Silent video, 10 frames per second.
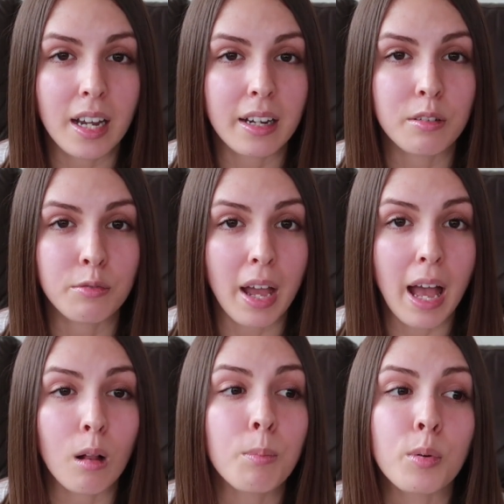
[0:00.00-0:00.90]
kind of
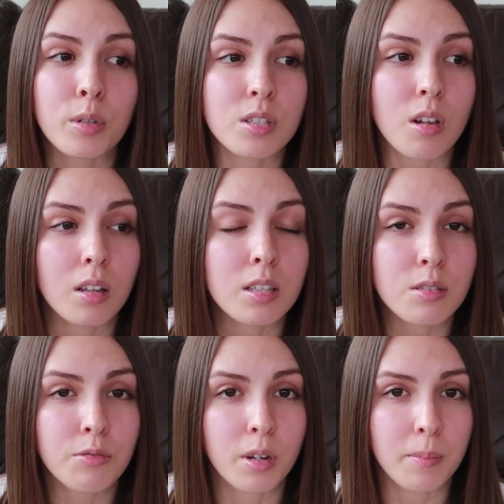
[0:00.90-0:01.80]
help or
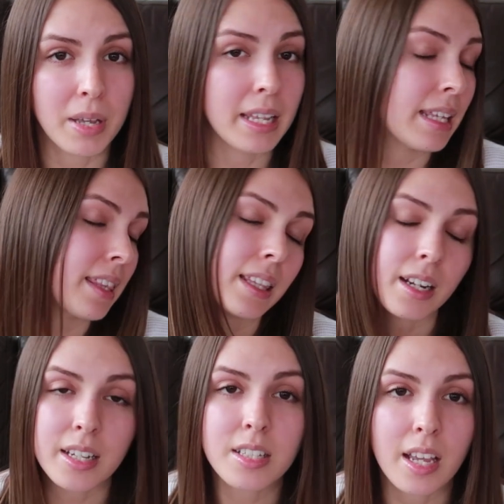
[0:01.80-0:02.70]
solace from anything
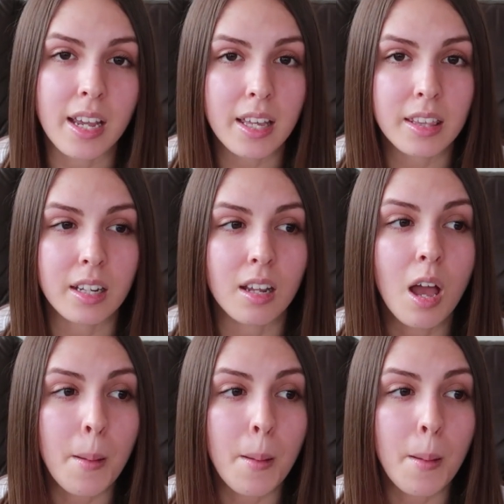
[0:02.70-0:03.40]
that I say, then